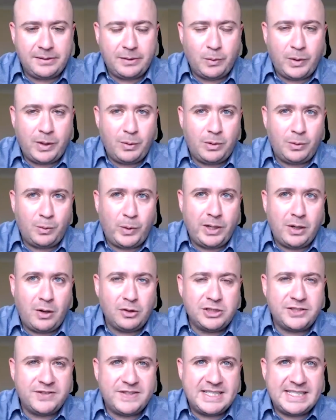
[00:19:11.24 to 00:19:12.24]
We, we
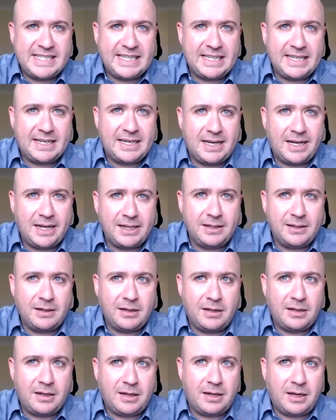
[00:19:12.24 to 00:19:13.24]
launched Vizi A I
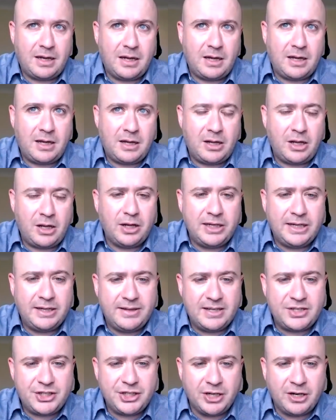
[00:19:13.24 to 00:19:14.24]
uh, earlier
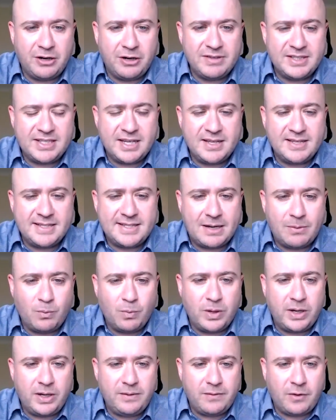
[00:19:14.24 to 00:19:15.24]
this year, and since then
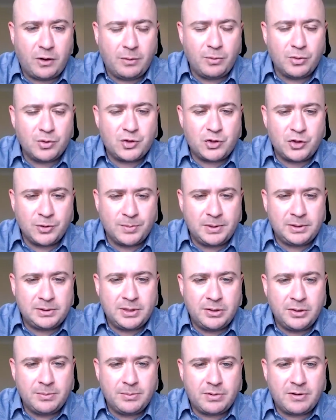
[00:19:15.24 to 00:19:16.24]
we've almost doubled the
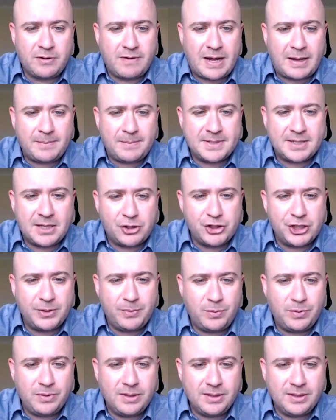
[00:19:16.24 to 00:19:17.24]
number of apps that ship
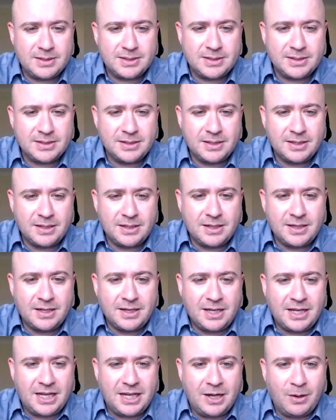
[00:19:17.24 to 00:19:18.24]
with it.
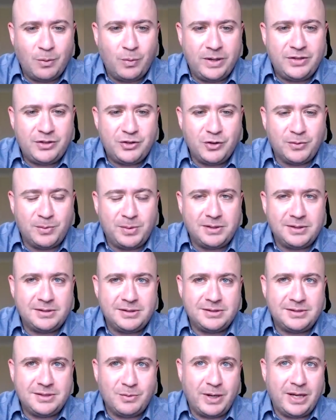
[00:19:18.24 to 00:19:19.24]
Um, we've doubled,
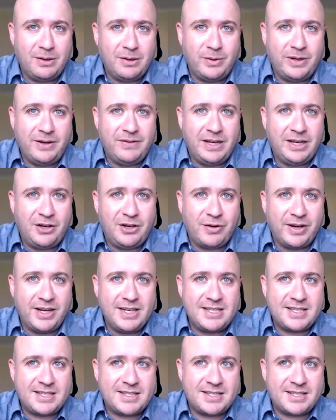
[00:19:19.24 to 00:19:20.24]
we, we've
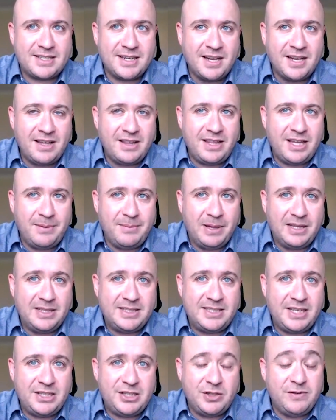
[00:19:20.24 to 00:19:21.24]
increased the
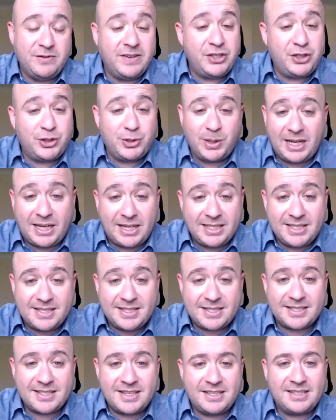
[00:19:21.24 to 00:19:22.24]
ability to
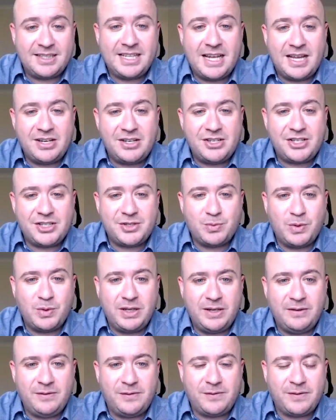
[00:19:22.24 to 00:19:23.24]
visualize at the edge.
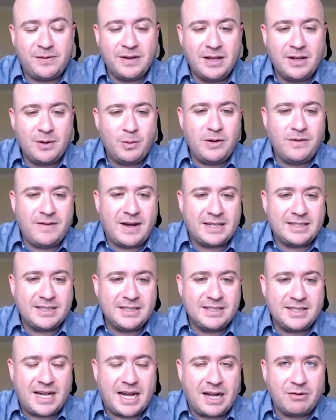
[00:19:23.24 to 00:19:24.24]
We've, we've added
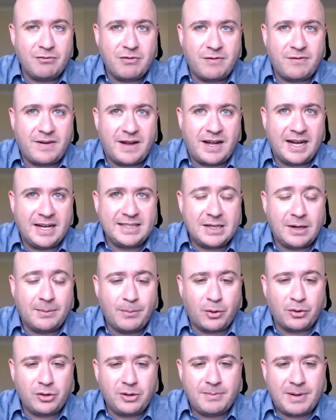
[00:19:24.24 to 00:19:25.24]
and refined our
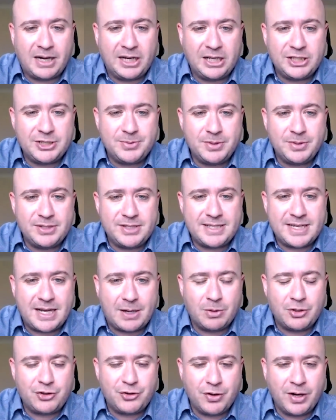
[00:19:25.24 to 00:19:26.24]
model management, our
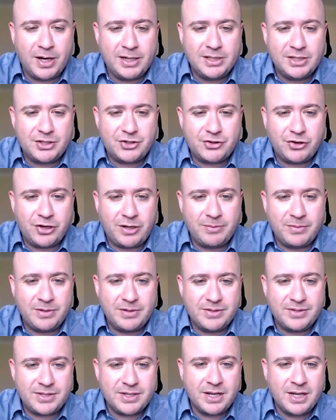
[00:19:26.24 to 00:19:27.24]
training
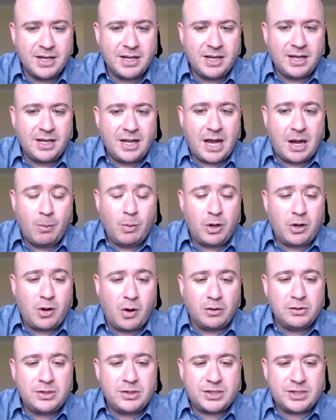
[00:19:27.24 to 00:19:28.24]
streamers, and we're
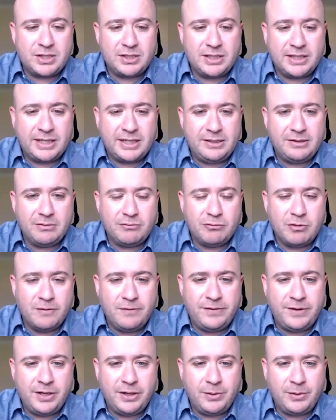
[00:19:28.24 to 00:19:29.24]
constantly
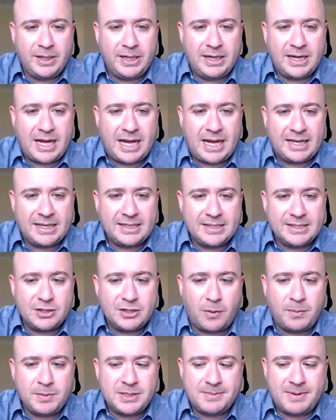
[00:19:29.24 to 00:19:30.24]
reviewing and
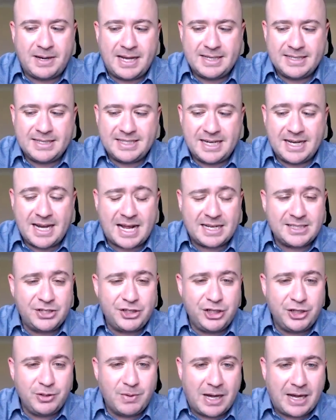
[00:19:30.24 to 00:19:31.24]
optimizing and adding
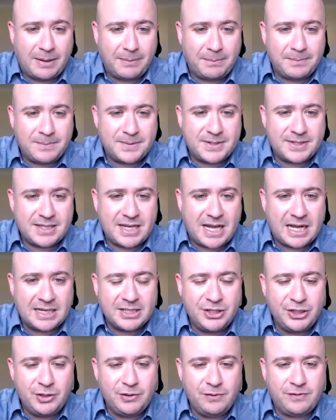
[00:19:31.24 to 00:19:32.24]
new apps, adding
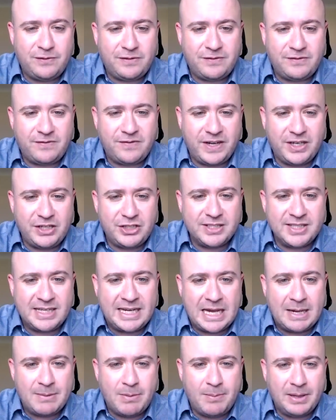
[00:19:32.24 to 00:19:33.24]
new features and
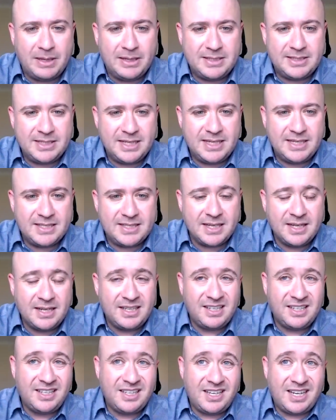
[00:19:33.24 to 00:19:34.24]
capabilities,
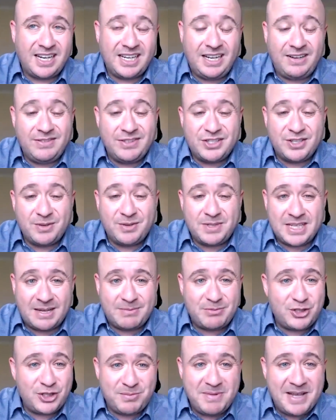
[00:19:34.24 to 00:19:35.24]
and even sometimes
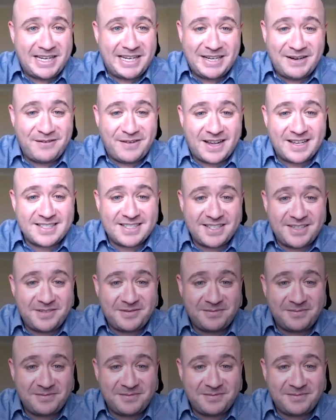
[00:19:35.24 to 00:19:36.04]
just making it faster.